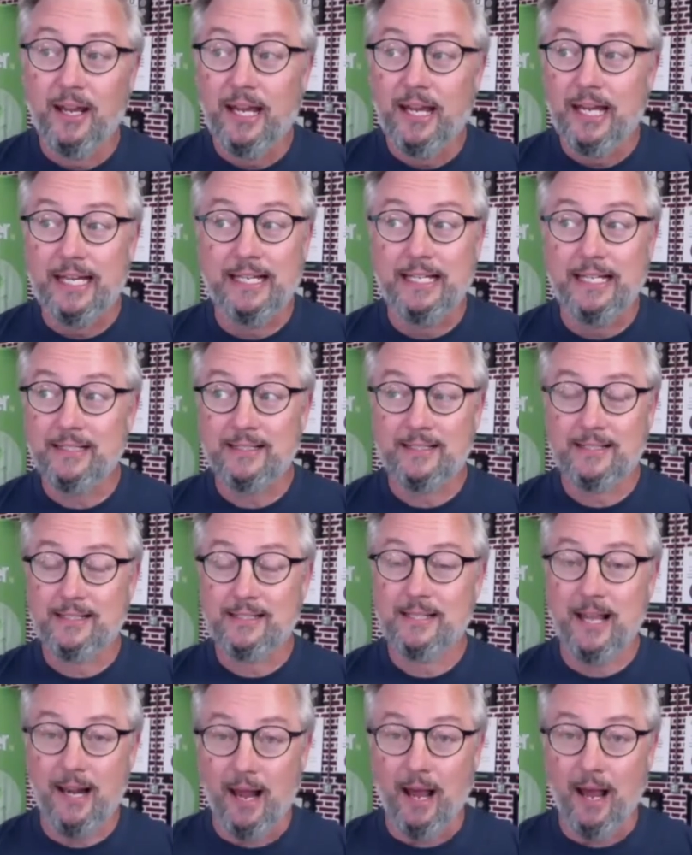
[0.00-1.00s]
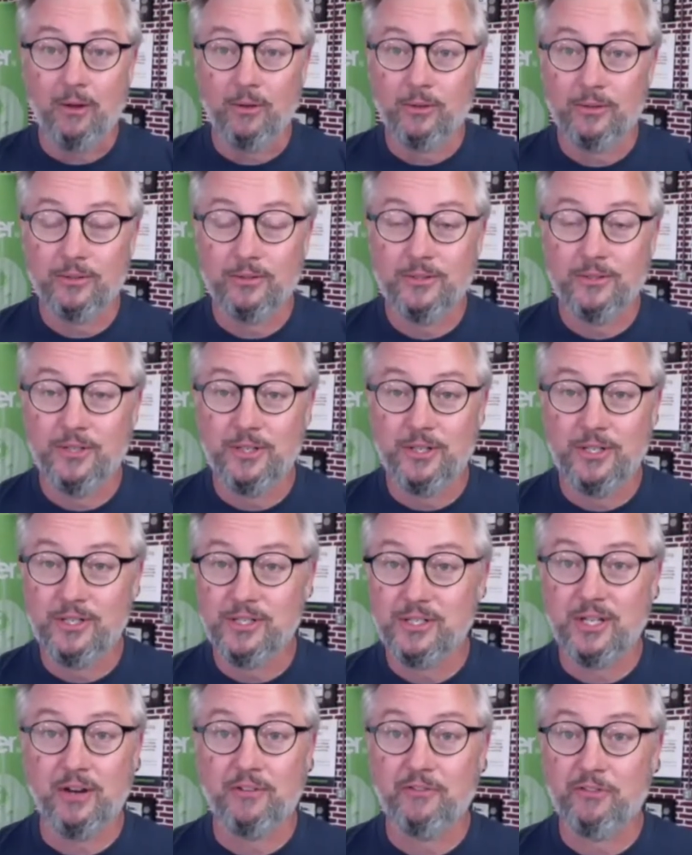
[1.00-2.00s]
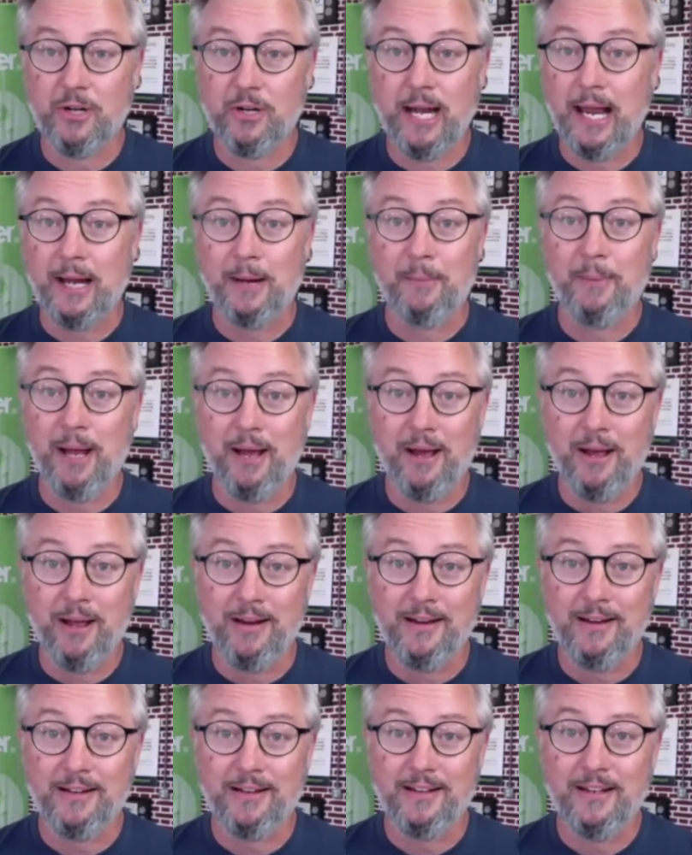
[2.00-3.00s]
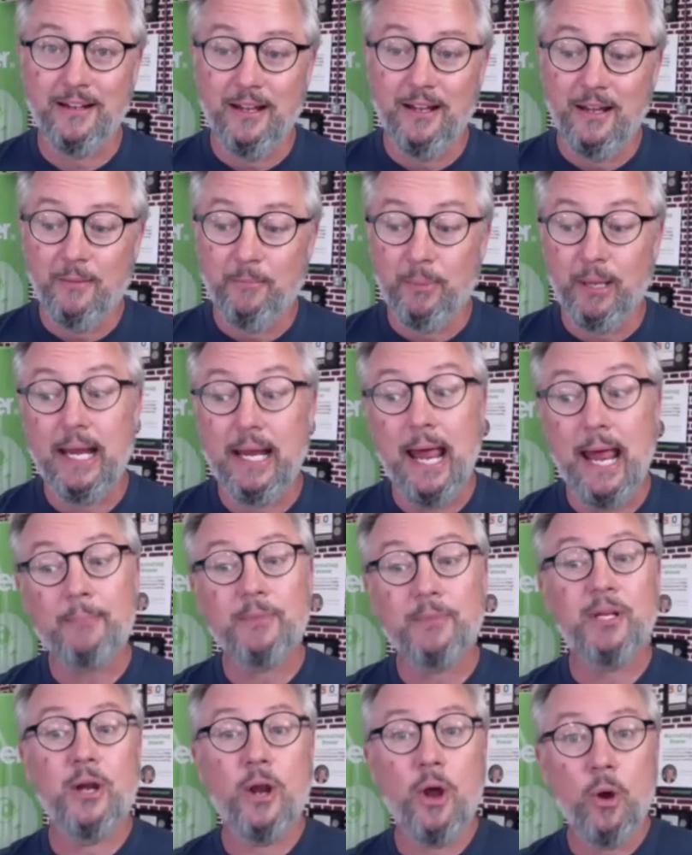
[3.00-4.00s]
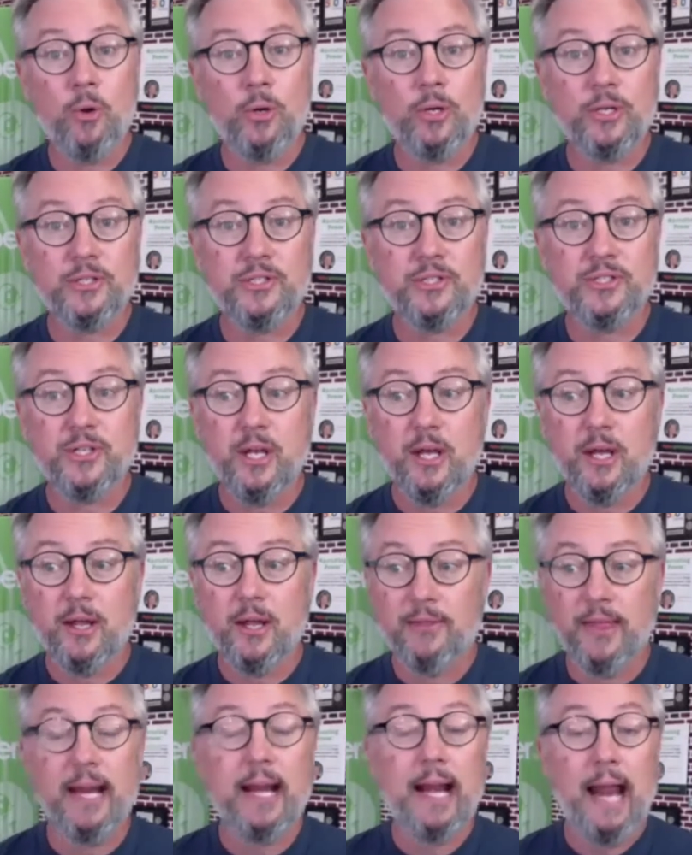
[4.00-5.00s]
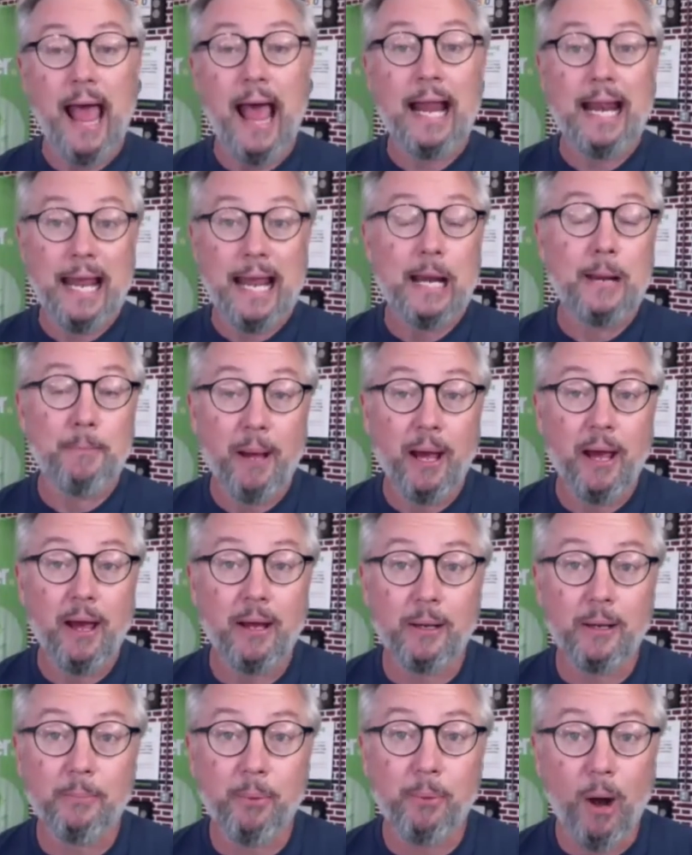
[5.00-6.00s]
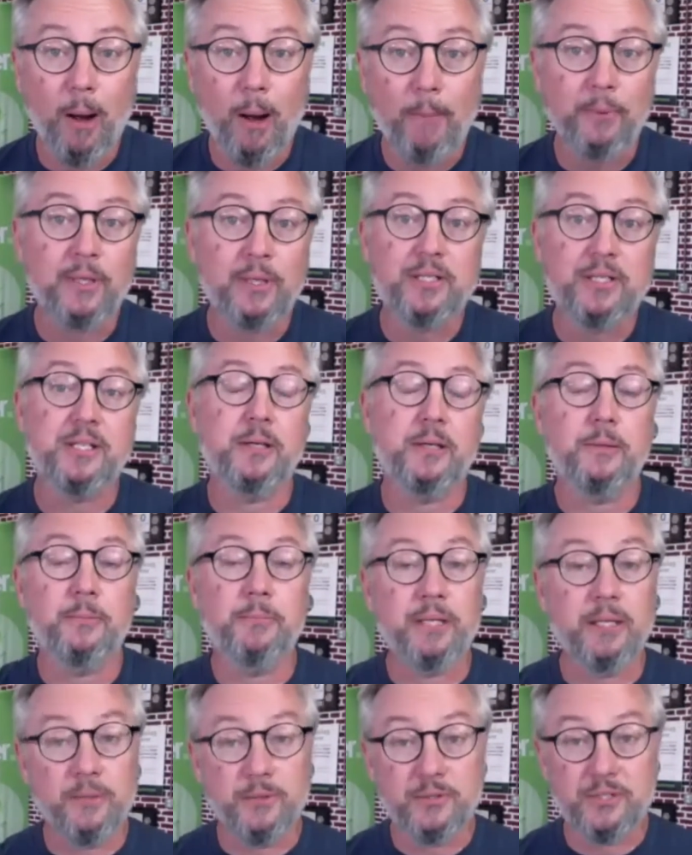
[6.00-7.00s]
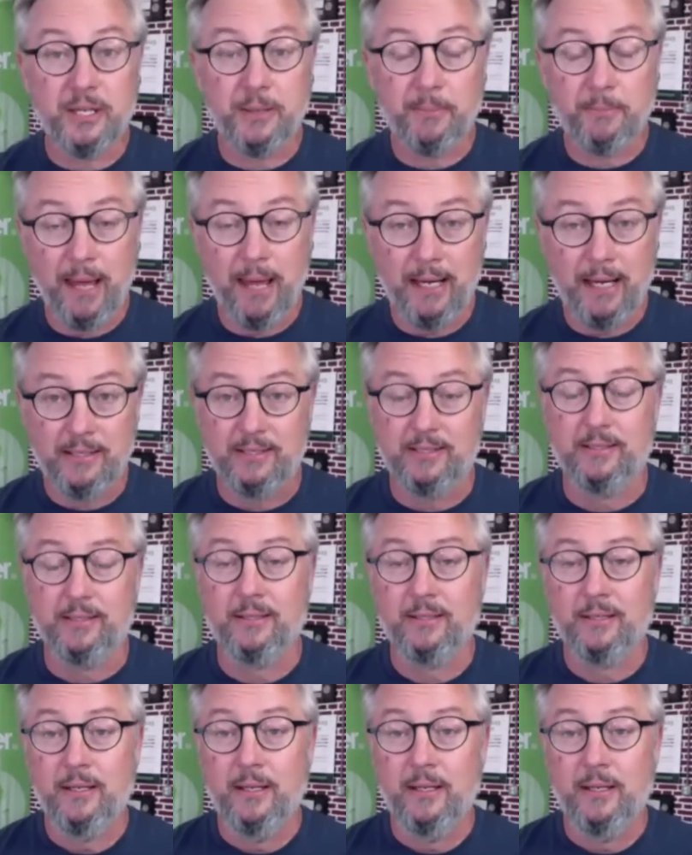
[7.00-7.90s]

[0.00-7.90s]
He didn't set out to discover an antibiotic but he happened to notice that it had antibiotic properties that could be used in medicine.